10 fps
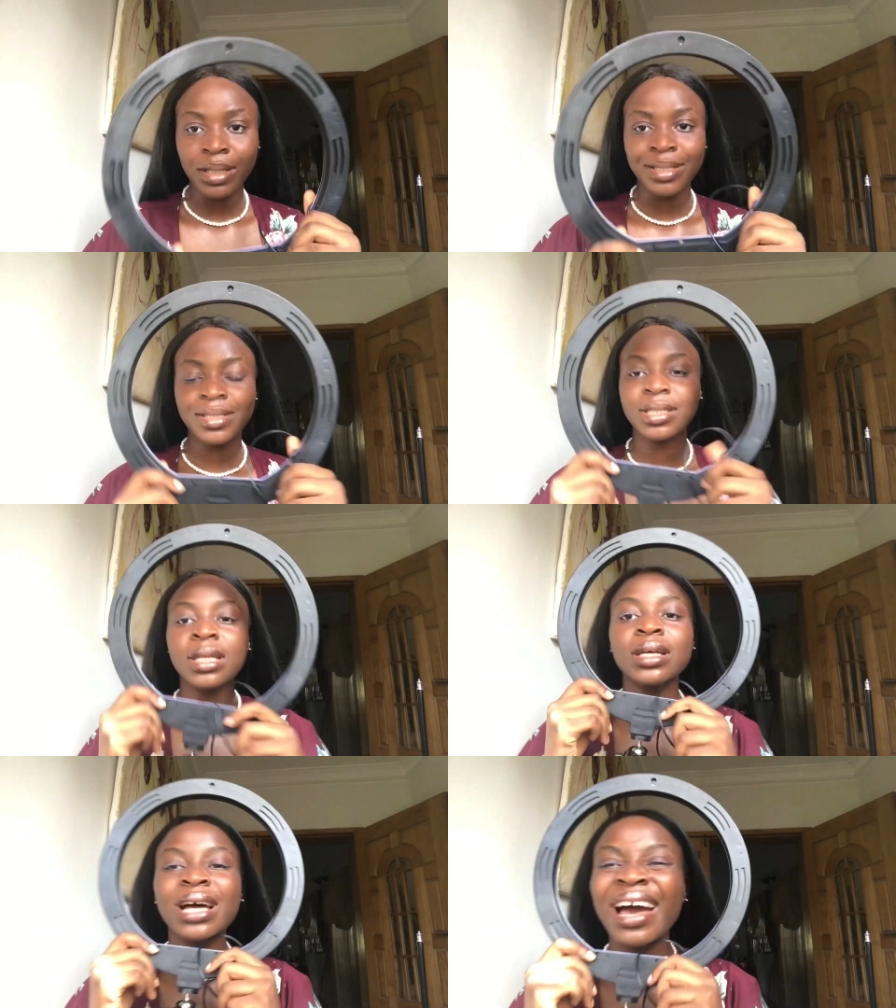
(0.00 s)
is
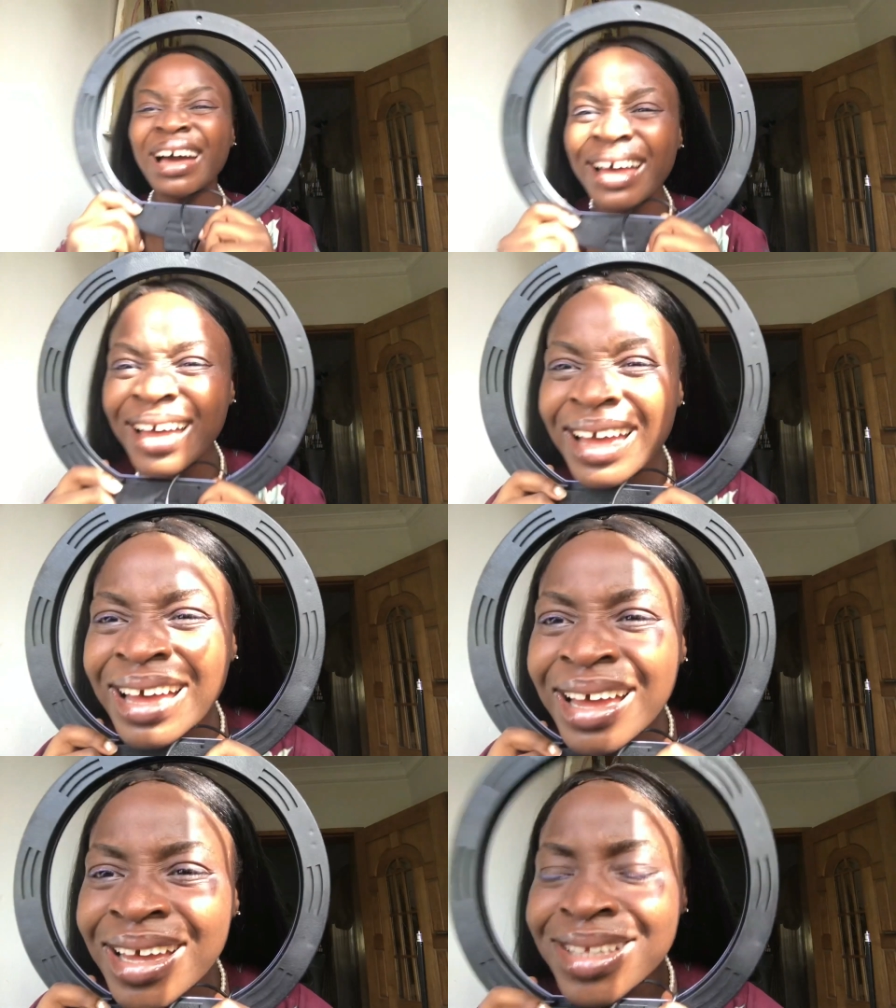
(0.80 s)

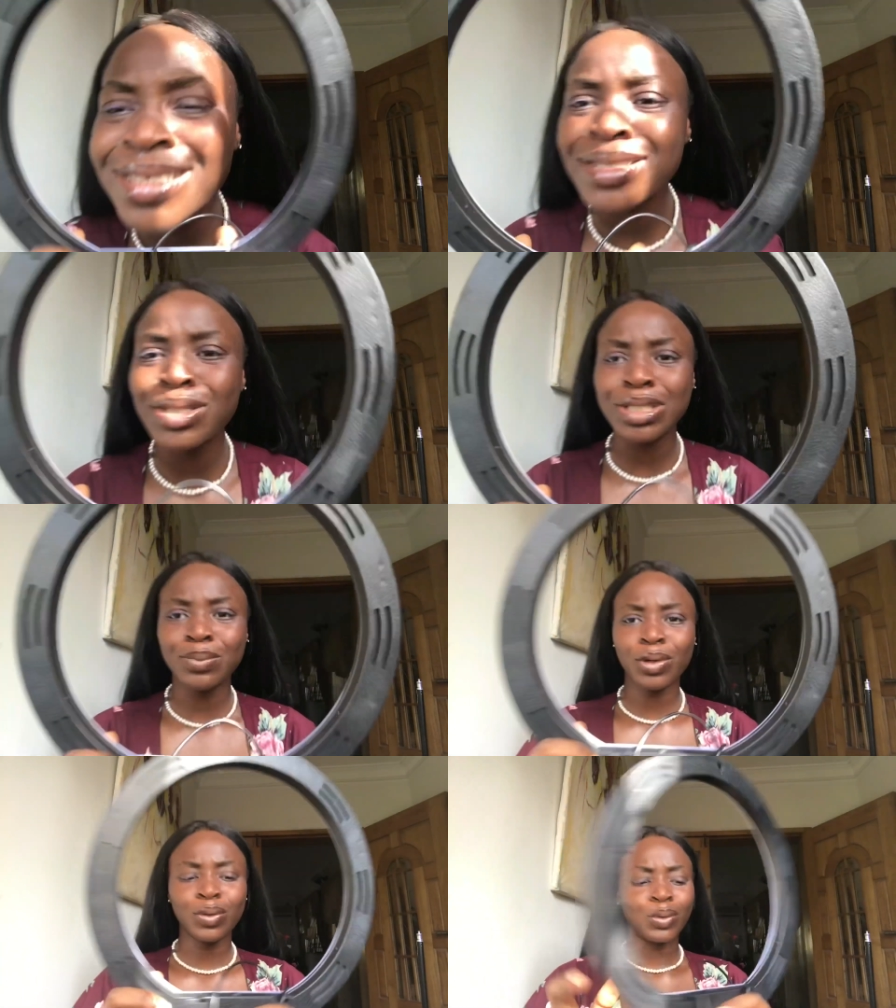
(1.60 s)
this is
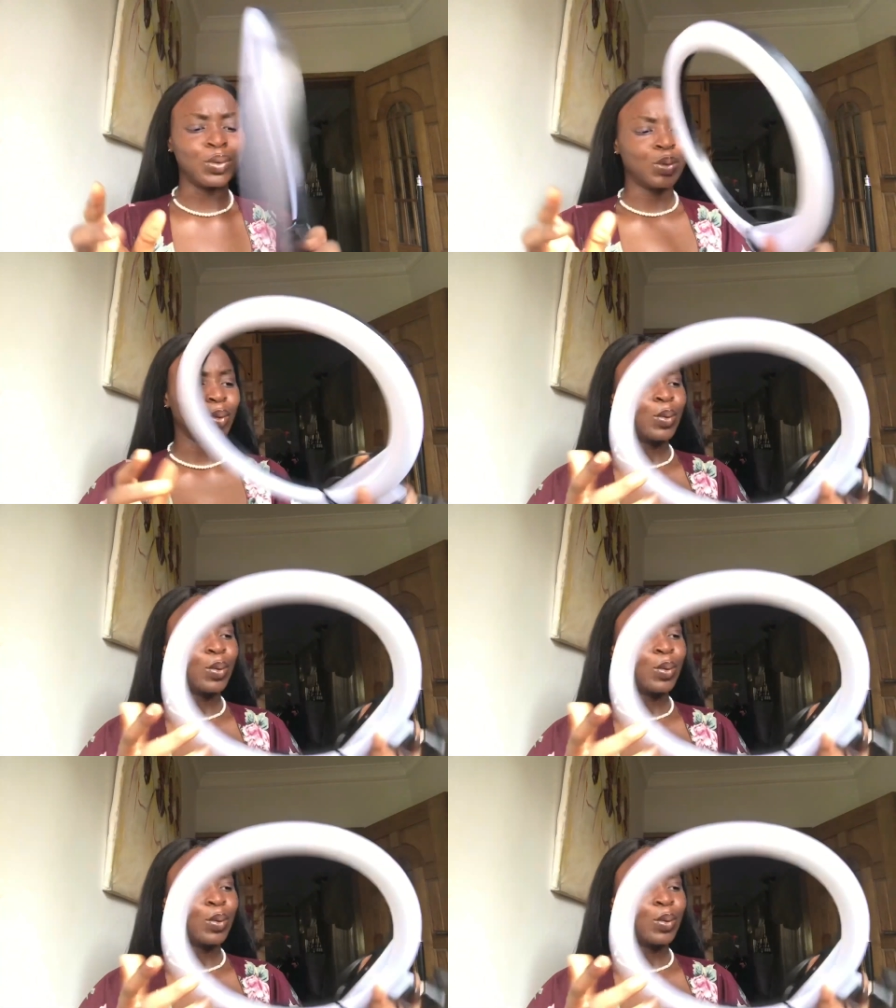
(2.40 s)
small though.